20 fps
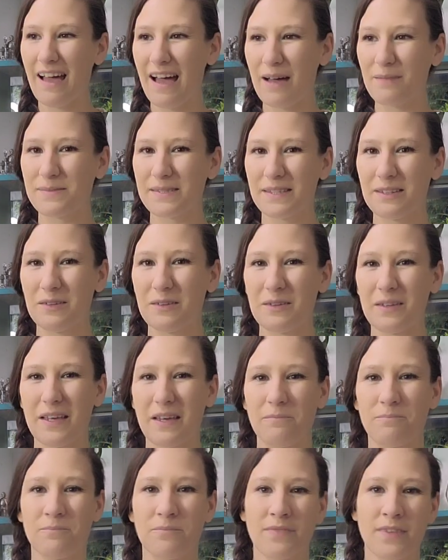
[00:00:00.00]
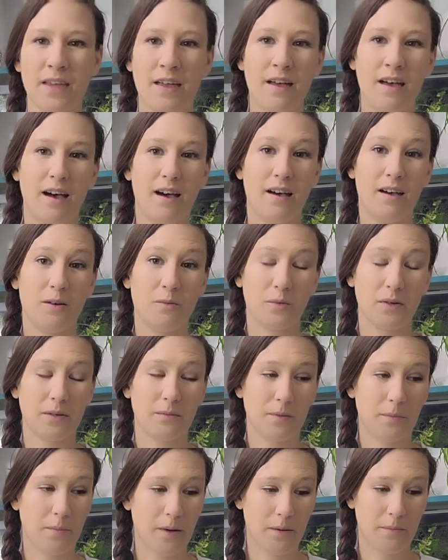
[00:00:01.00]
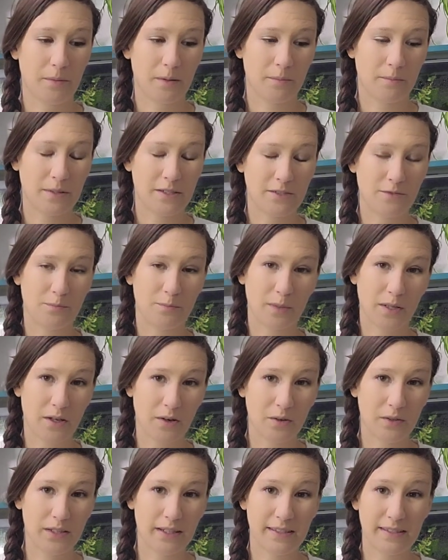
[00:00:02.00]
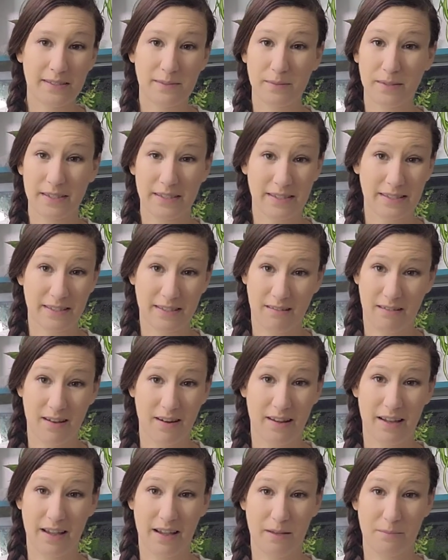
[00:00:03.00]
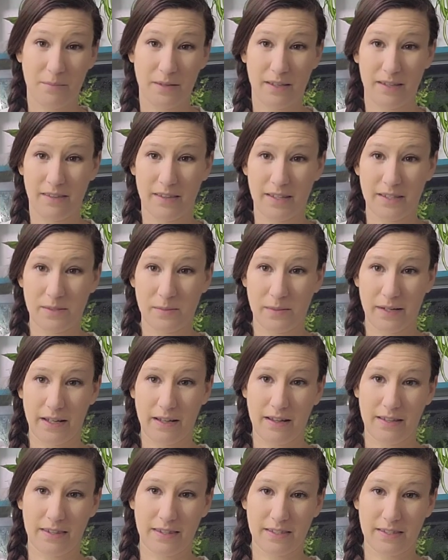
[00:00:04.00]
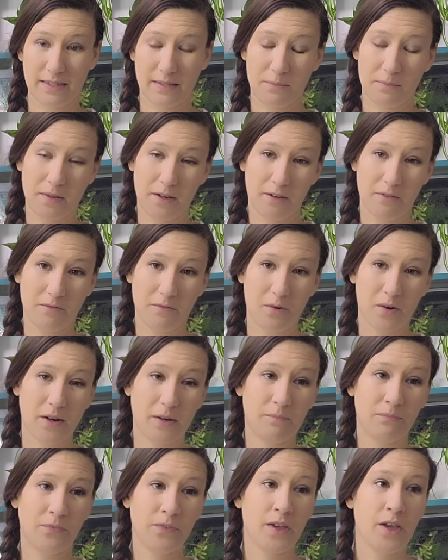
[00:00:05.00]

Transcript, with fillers: Absolutely. Um, we're going to be propping a bunch of begonias because it's got to happen. That's what I got this up here for.